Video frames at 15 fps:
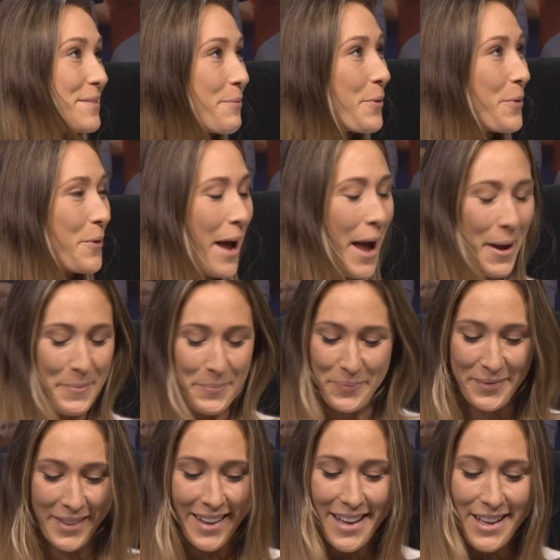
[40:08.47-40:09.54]
But
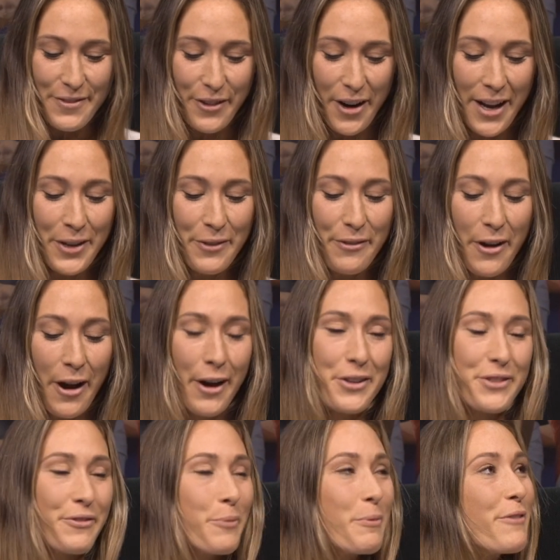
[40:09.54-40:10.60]
for any
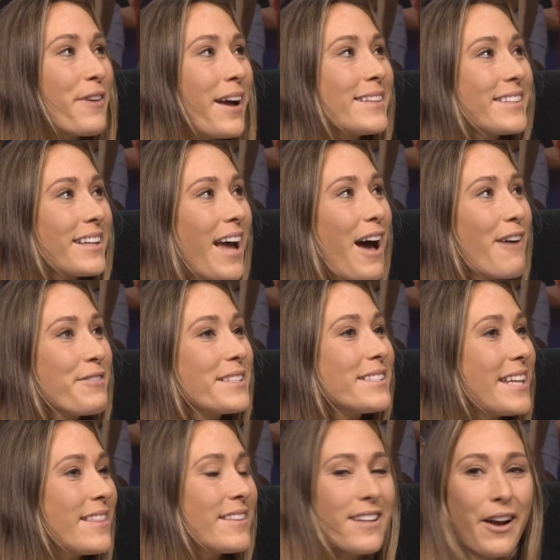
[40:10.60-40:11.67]
Irish rugby fans that haven't
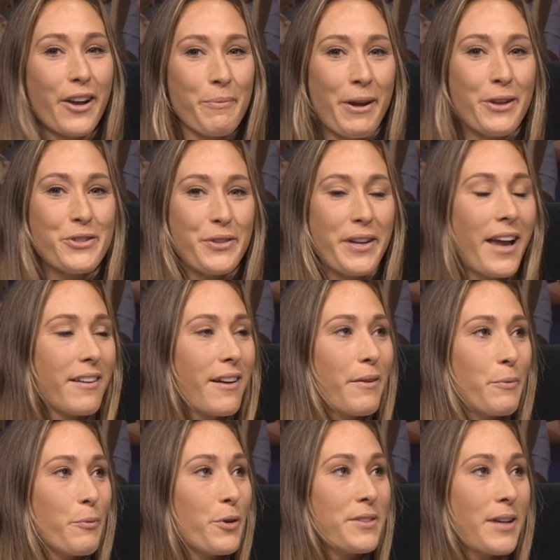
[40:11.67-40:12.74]
seen the documentary yet, I
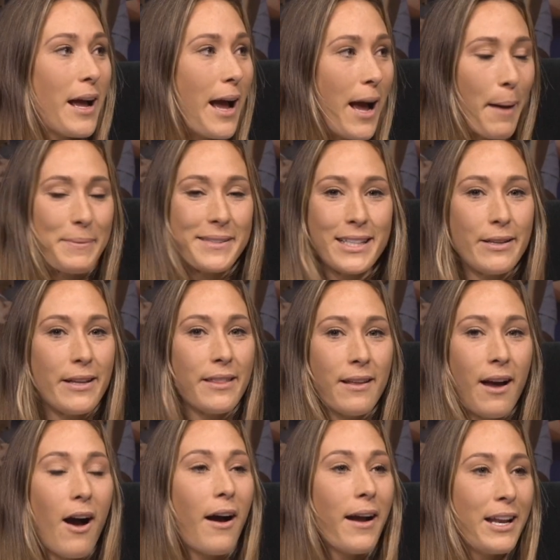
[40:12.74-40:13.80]
would absolutely
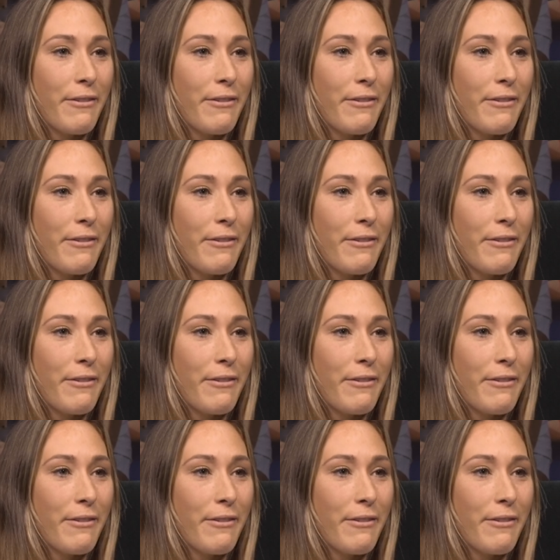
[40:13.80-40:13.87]
highly